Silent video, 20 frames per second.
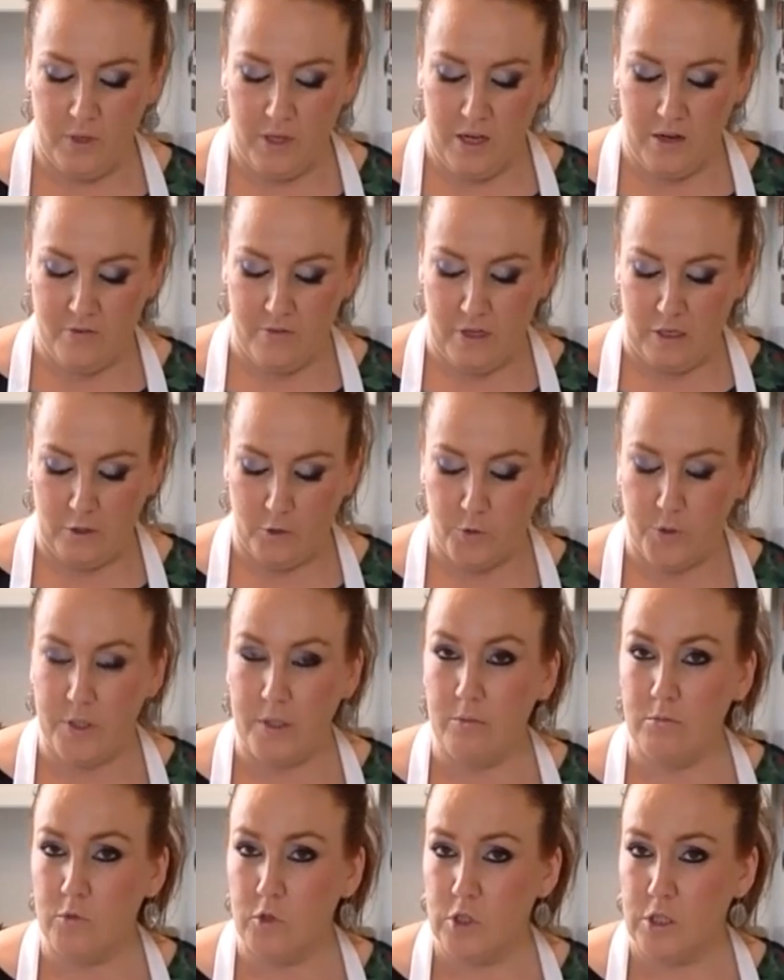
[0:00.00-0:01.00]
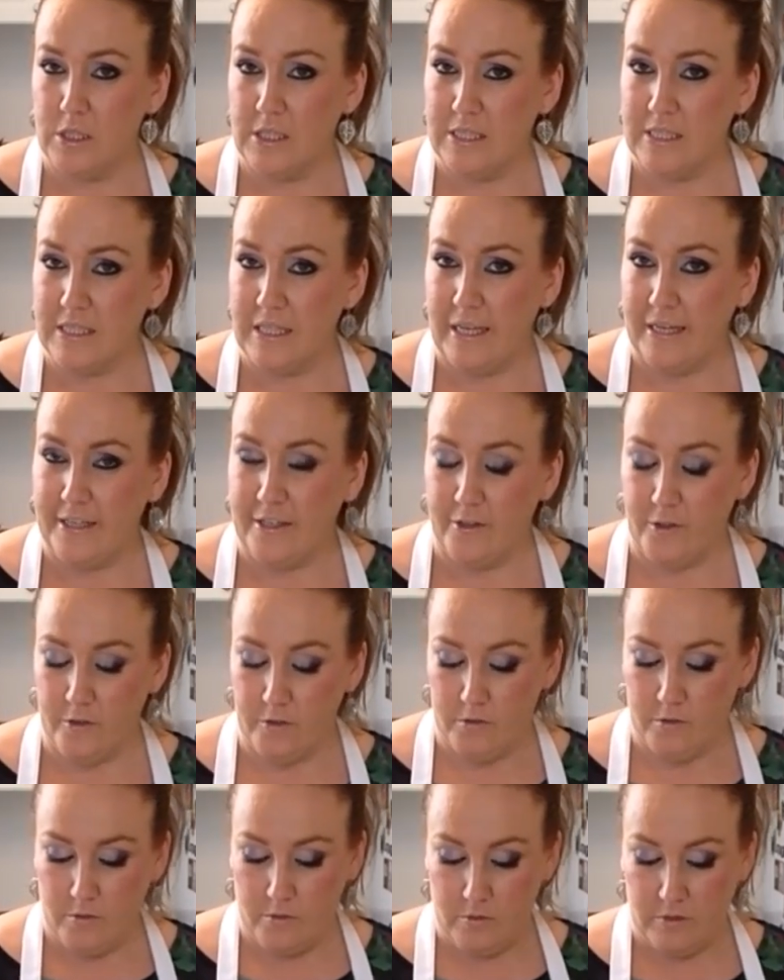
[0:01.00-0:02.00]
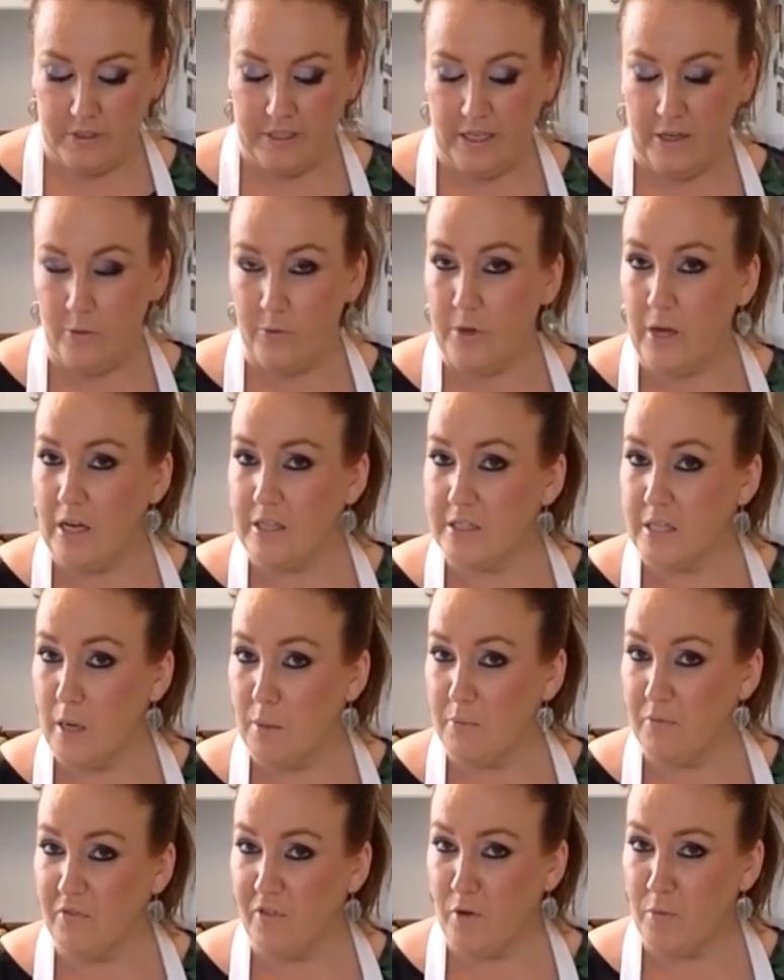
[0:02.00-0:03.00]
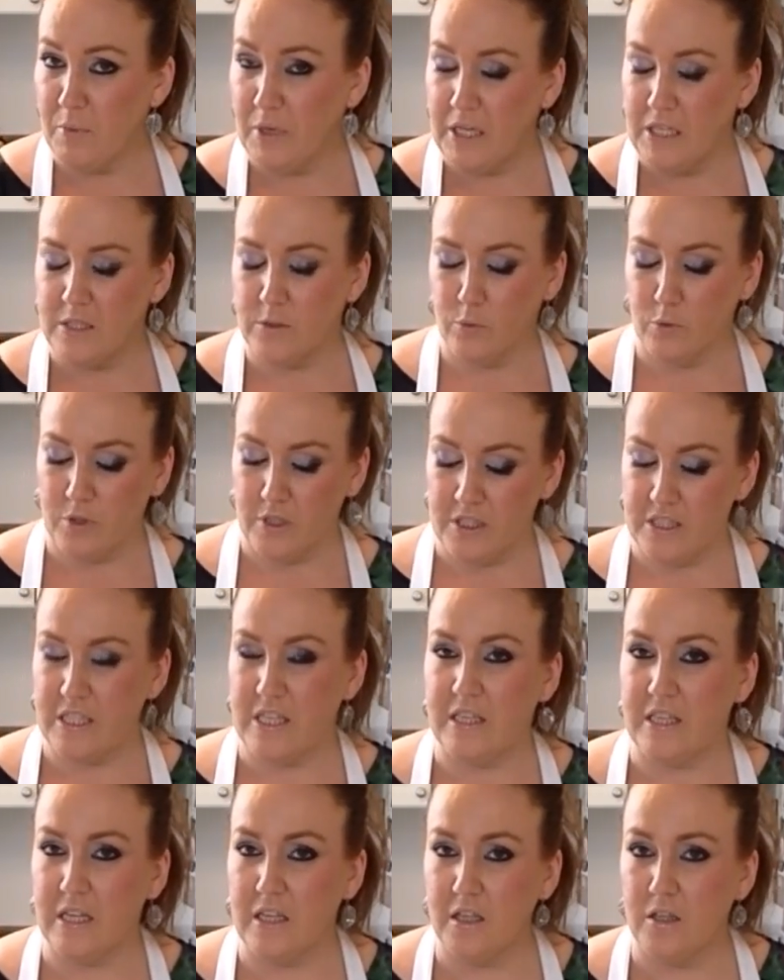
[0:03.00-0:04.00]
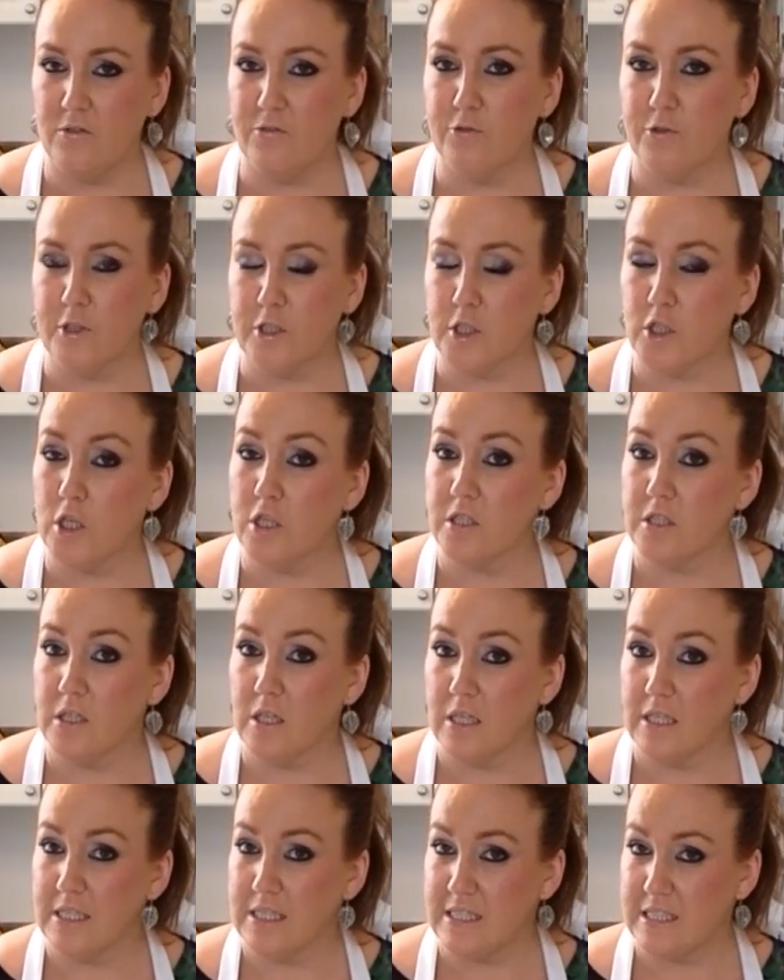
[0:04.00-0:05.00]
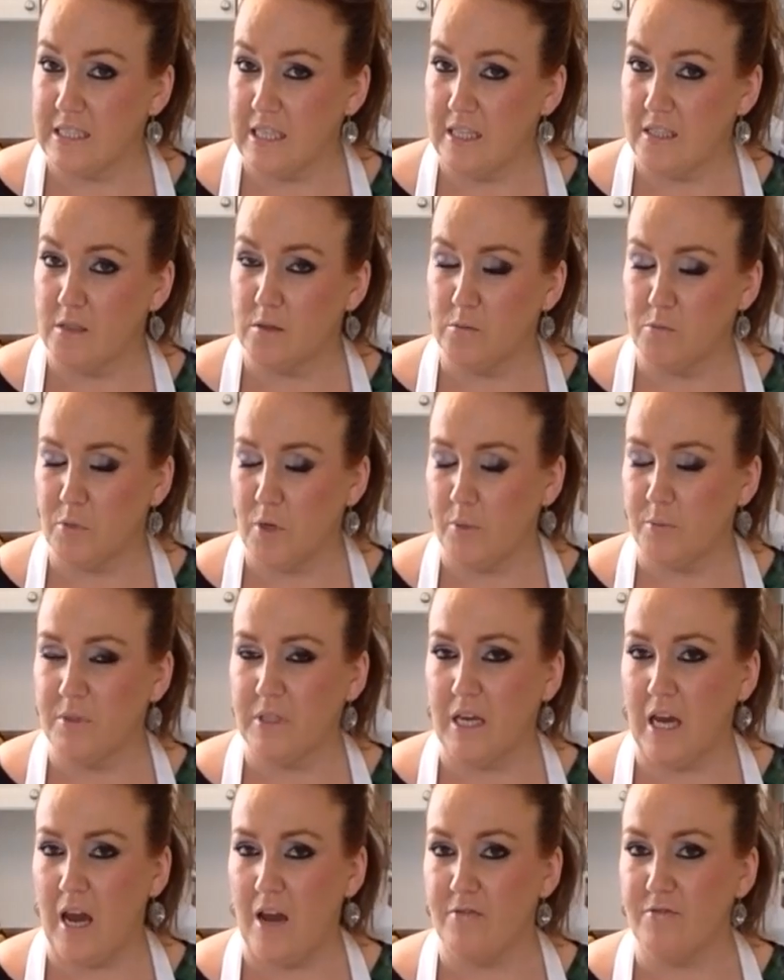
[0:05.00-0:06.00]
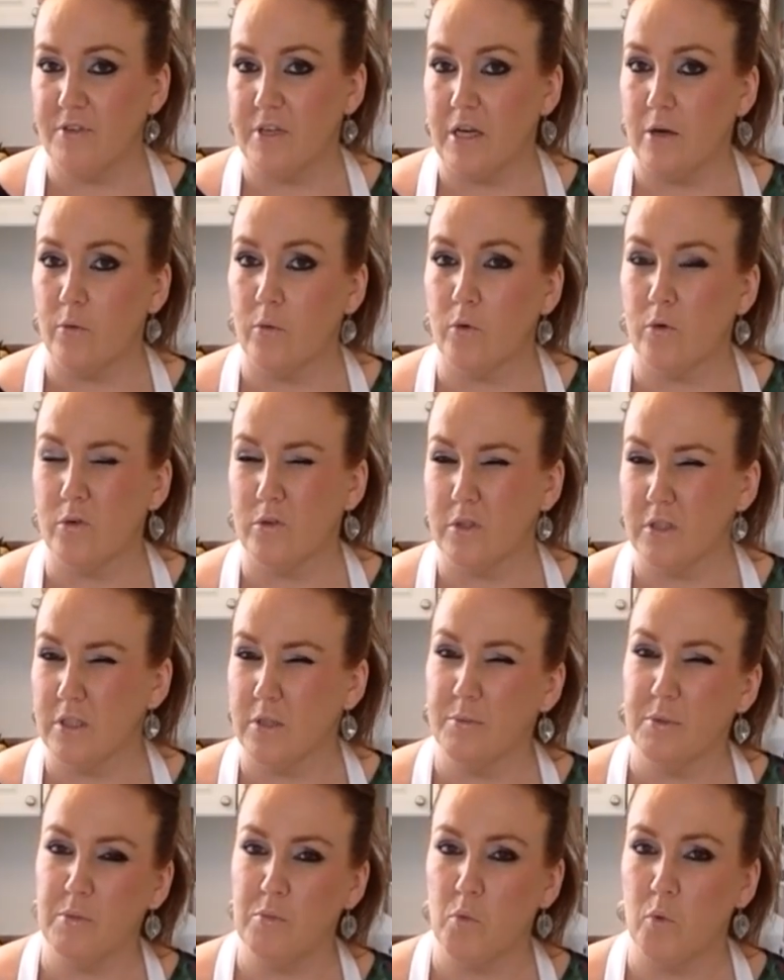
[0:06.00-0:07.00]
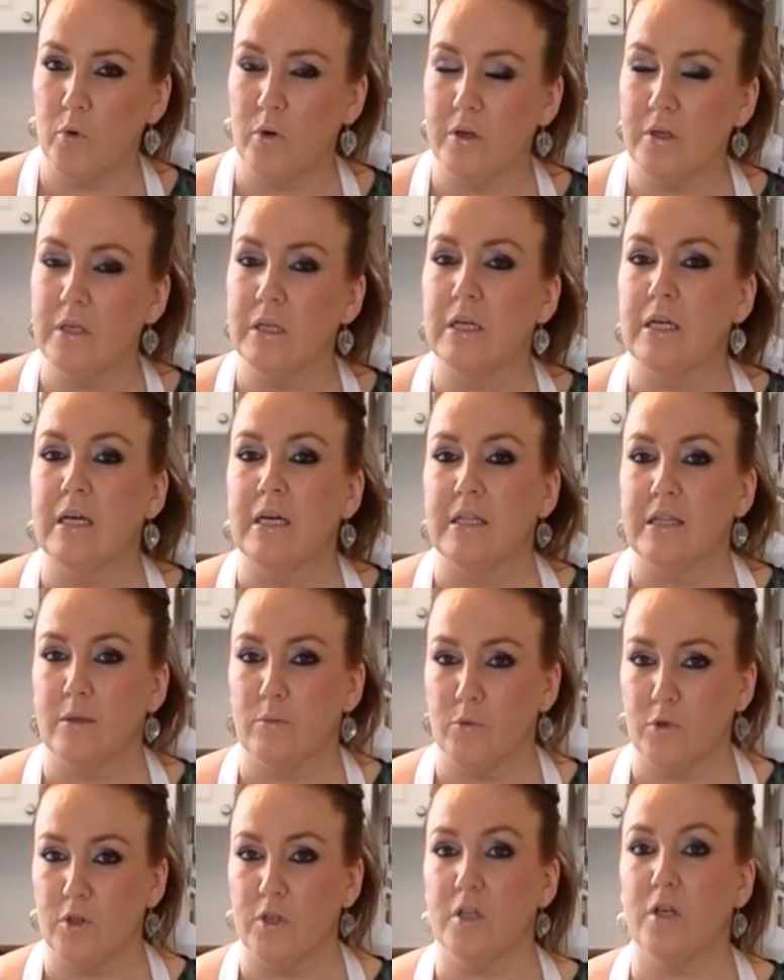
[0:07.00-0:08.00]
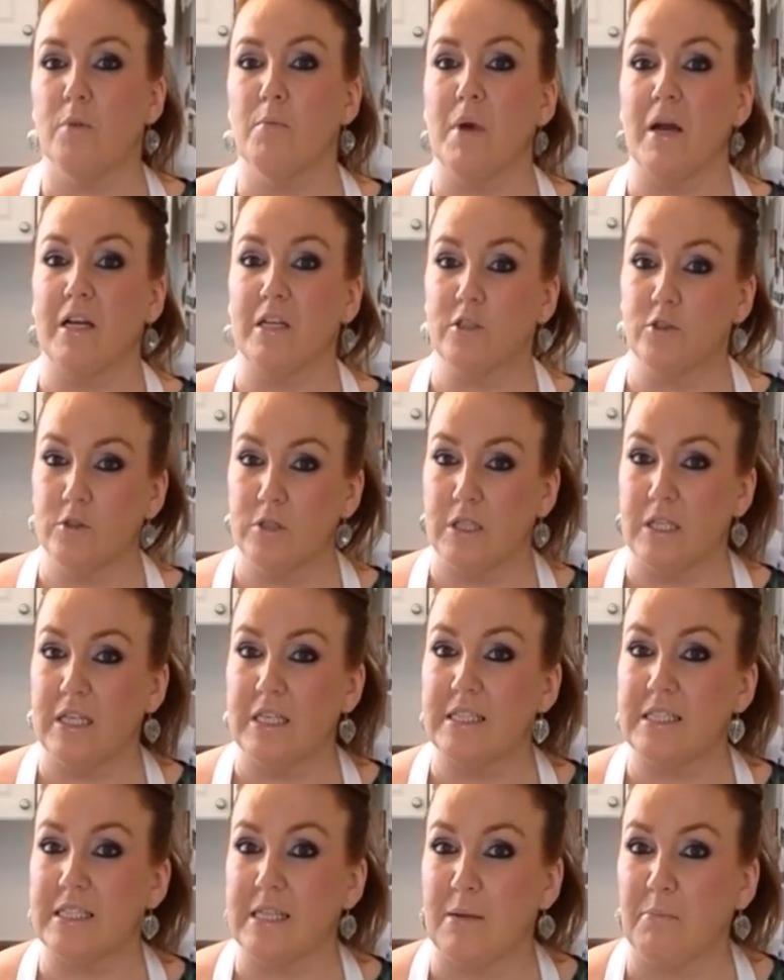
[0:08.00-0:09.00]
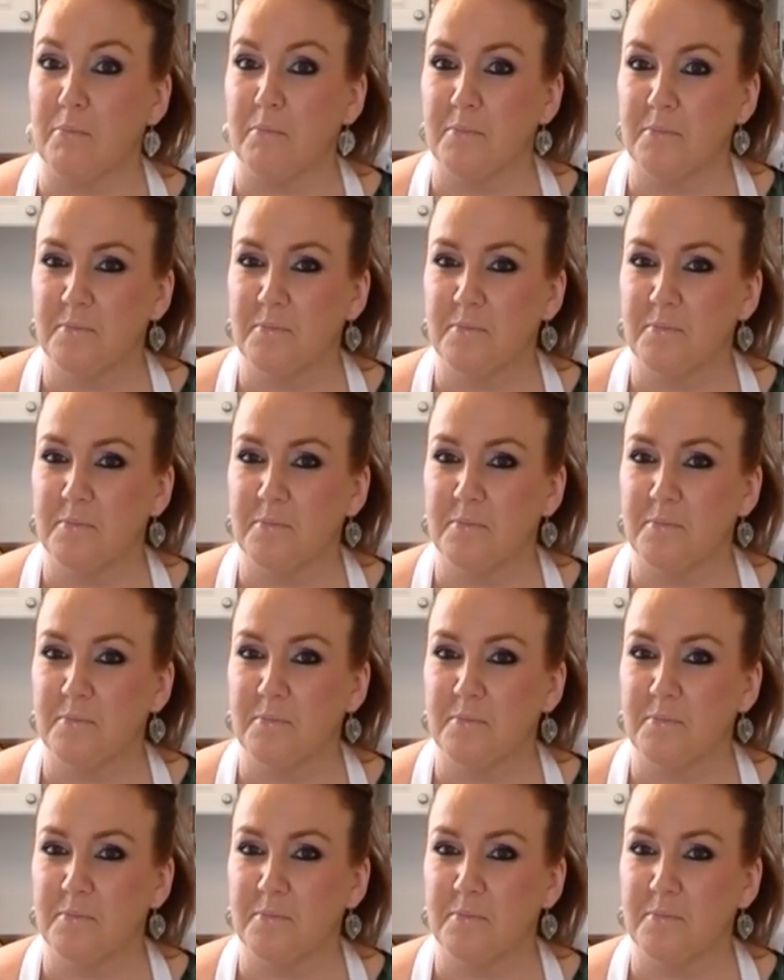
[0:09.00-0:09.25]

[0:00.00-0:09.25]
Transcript: we have our cream cheese layer down on top of our base. We're going to set that in the fridge until it's set, probably half an hour or a little bit more. Then we're going to come back and do the next step.